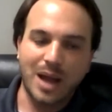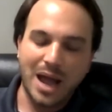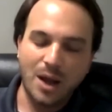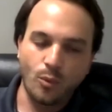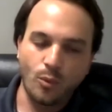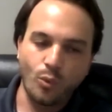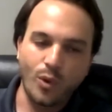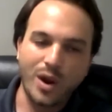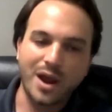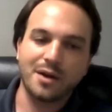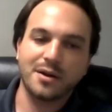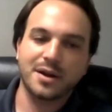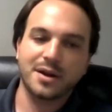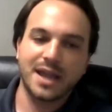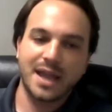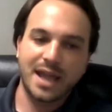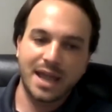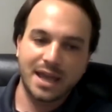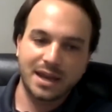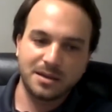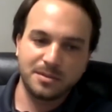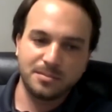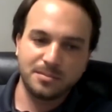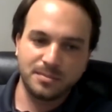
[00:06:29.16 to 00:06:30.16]
Where
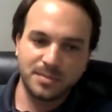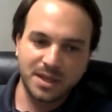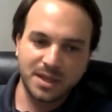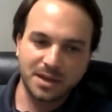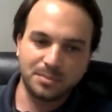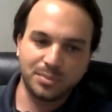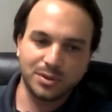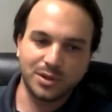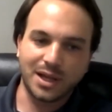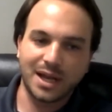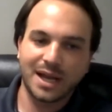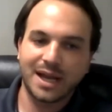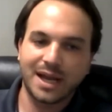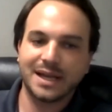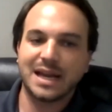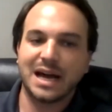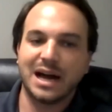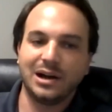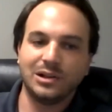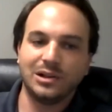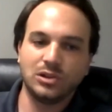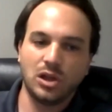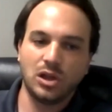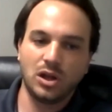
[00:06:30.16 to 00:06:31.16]
can it be applied?
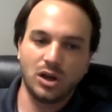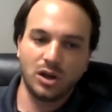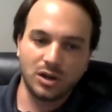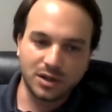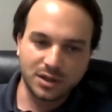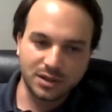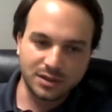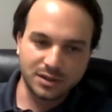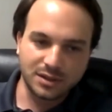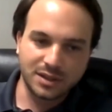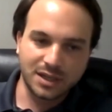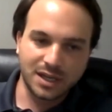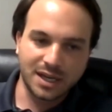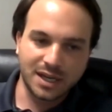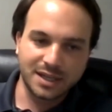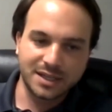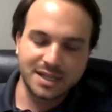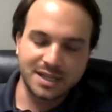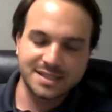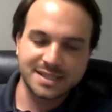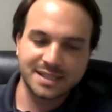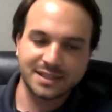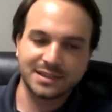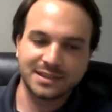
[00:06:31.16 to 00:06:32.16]
How long
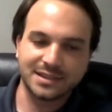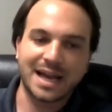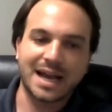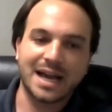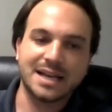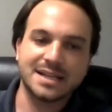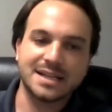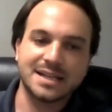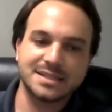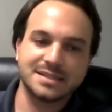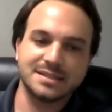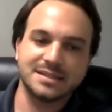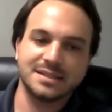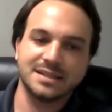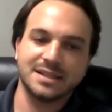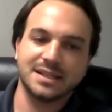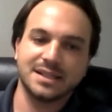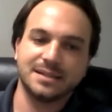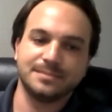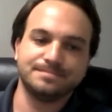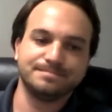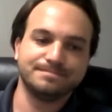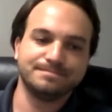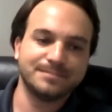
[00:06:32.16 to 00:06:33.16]
does it last?
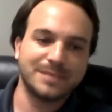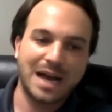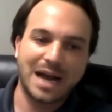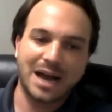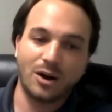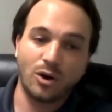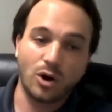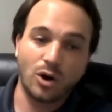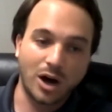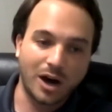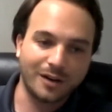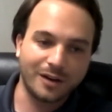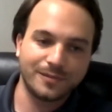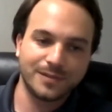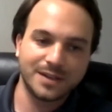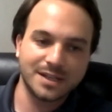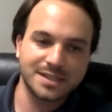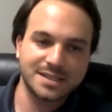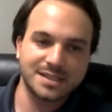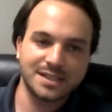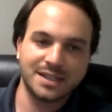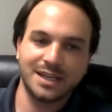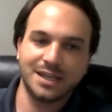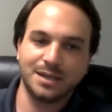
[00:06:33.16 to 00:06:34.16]
How often
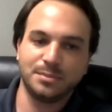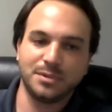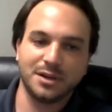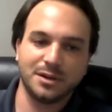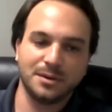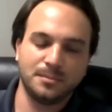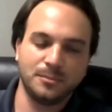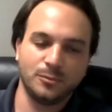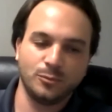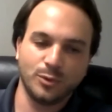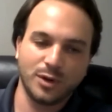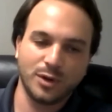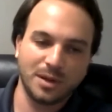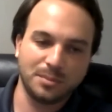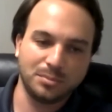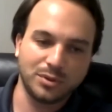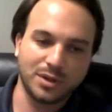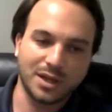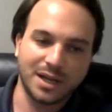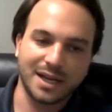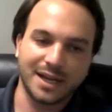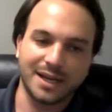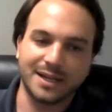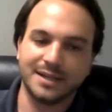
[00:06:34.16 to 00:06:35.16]
does it need to be
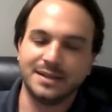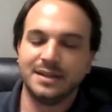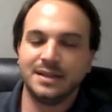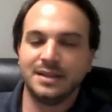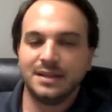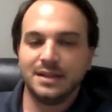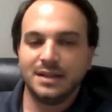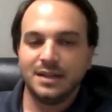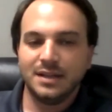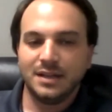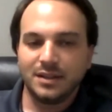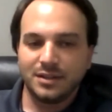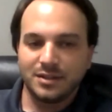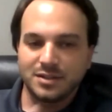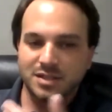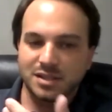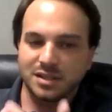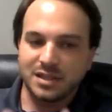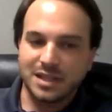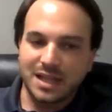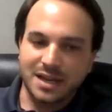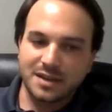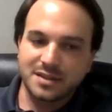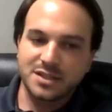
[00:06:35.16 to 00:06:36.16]
reapplied? There's
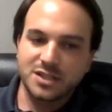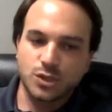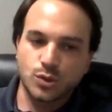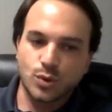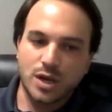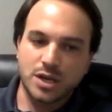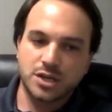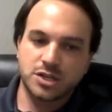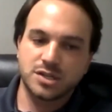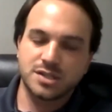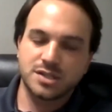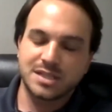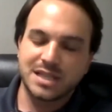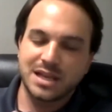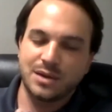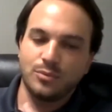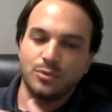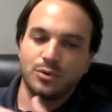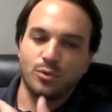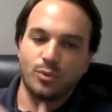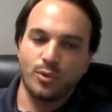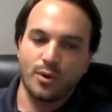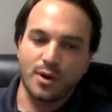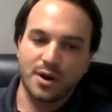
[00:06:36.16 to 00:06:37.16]
a lot of these questions that
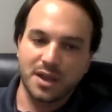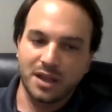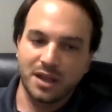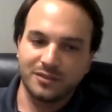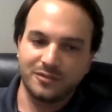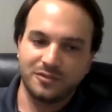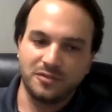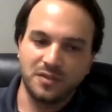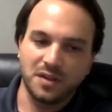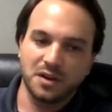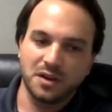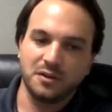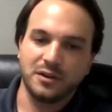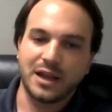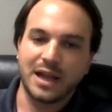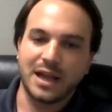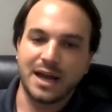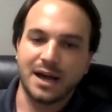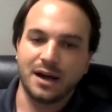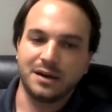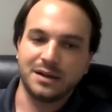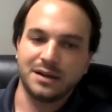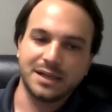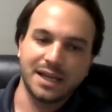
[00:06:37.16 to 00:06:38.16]
we're working on figuring
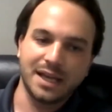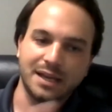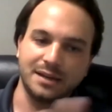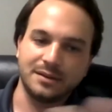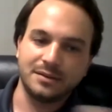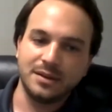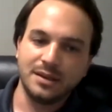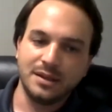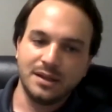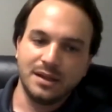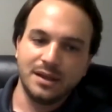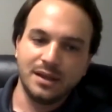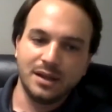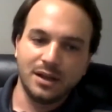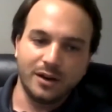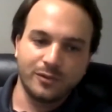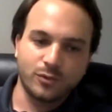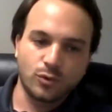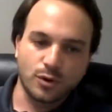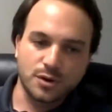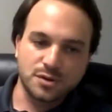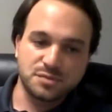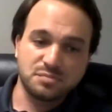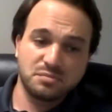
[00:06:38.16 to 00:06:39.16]
out. And
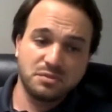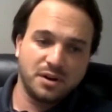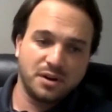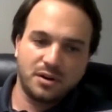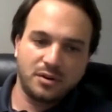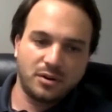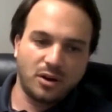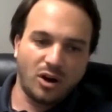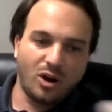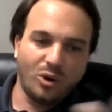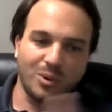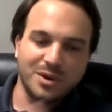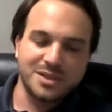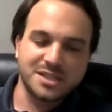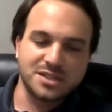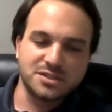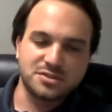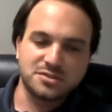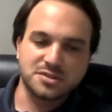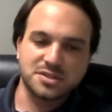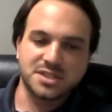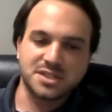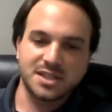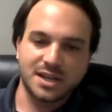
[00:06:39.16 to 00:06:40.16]
of course, we're always
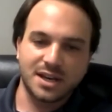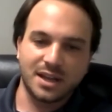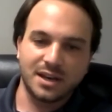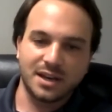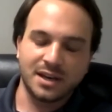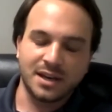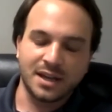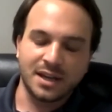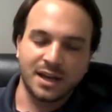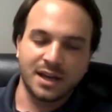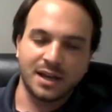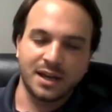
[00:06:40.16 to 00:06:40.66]
interested in